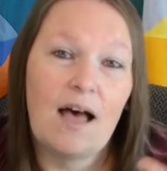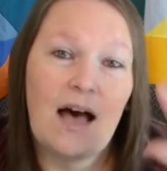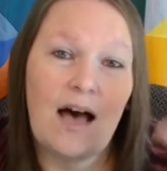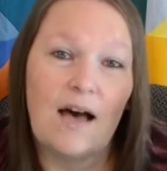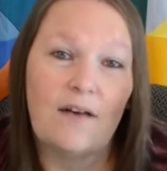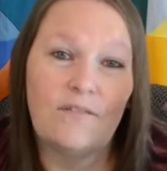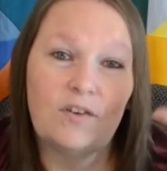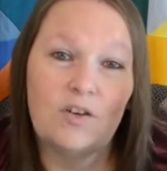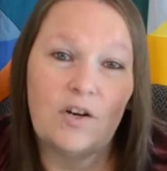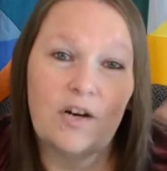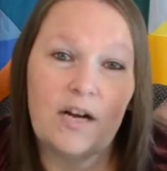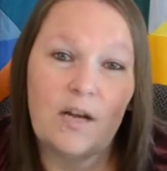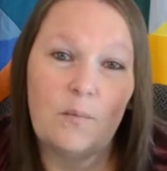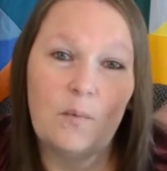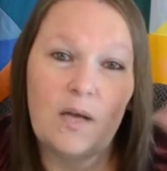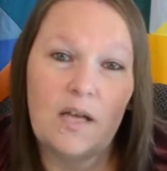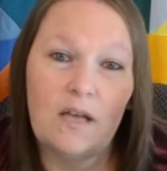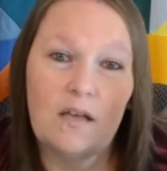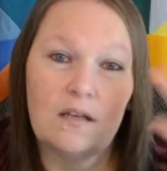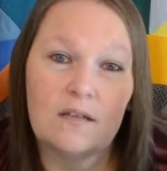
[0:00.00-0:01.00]
Have a great
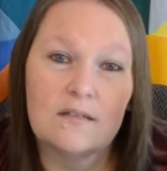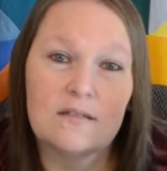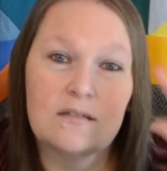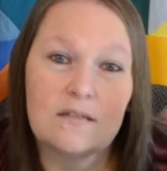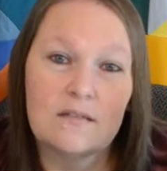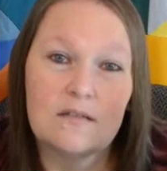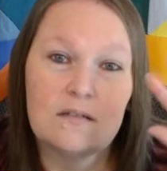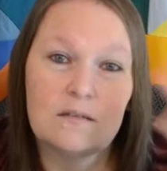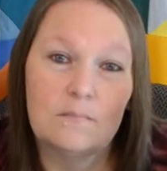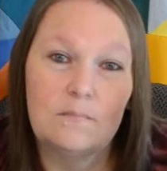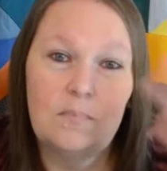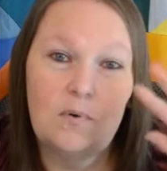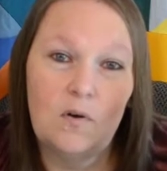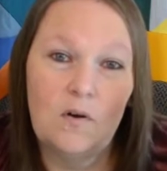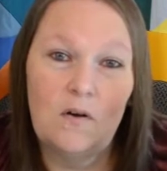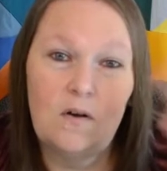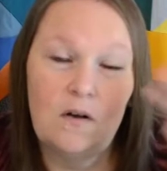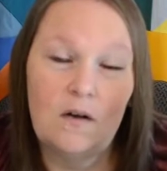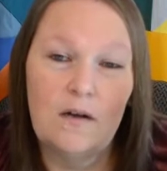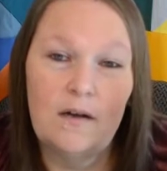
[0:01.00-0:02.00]
week.
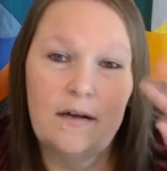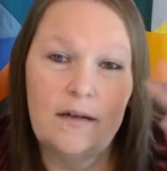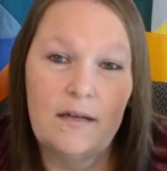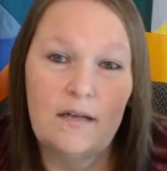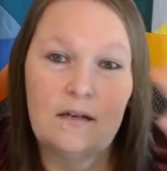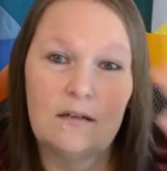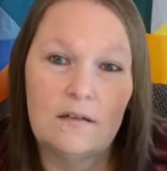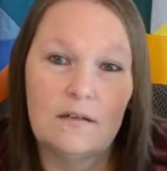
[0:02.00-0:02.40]
Bye.